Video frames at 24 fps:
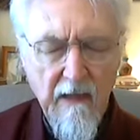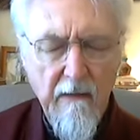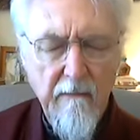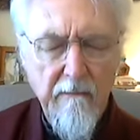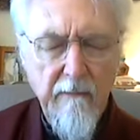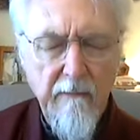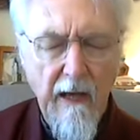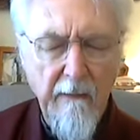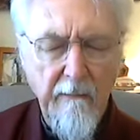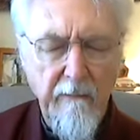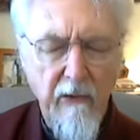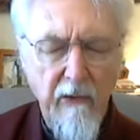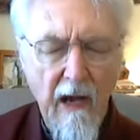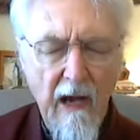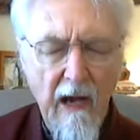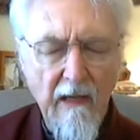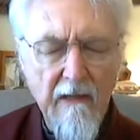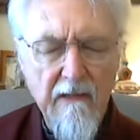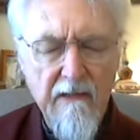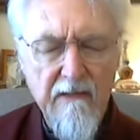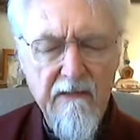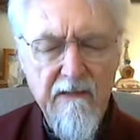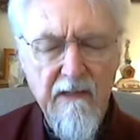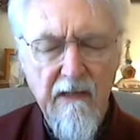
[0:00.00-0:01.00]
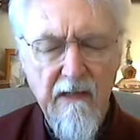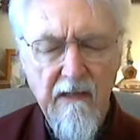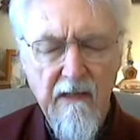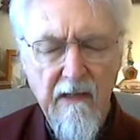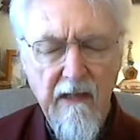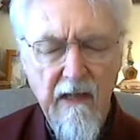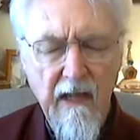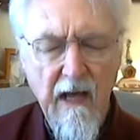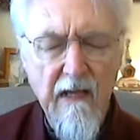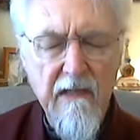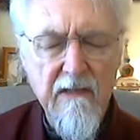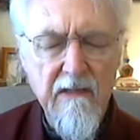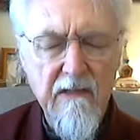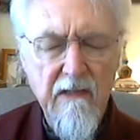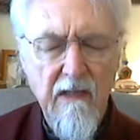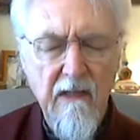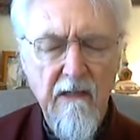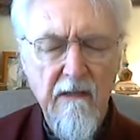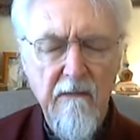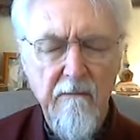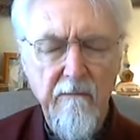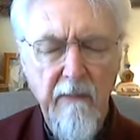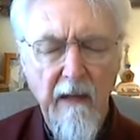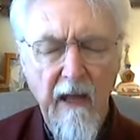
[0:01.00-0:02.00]
by practicing the
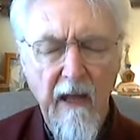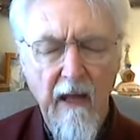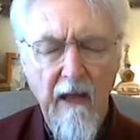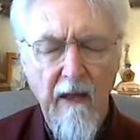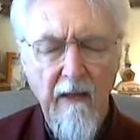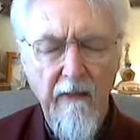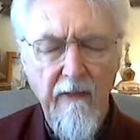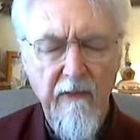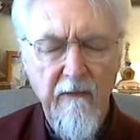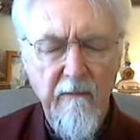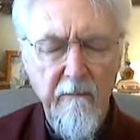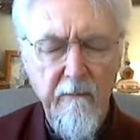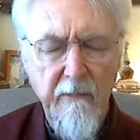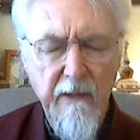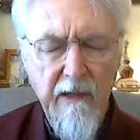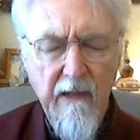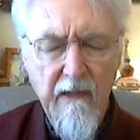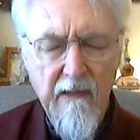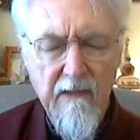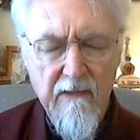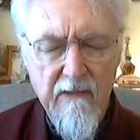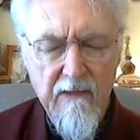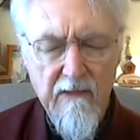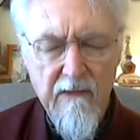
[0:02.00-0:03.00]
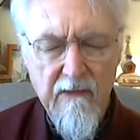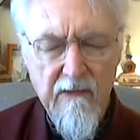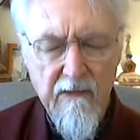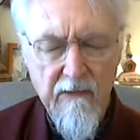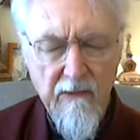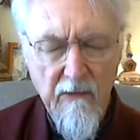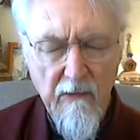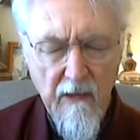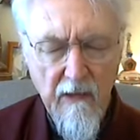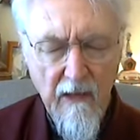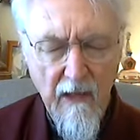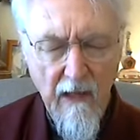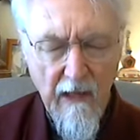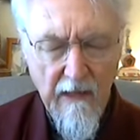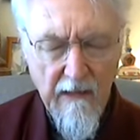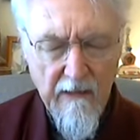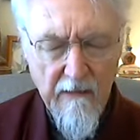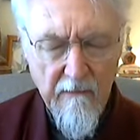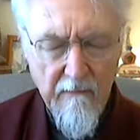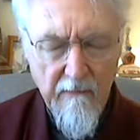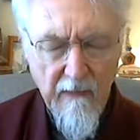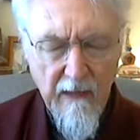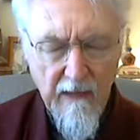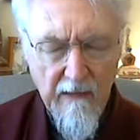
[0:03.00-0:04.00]
excellent path of peace to
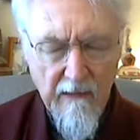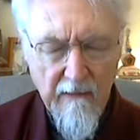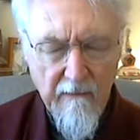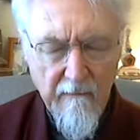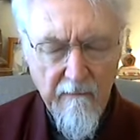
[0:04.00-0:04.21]
enlightenment.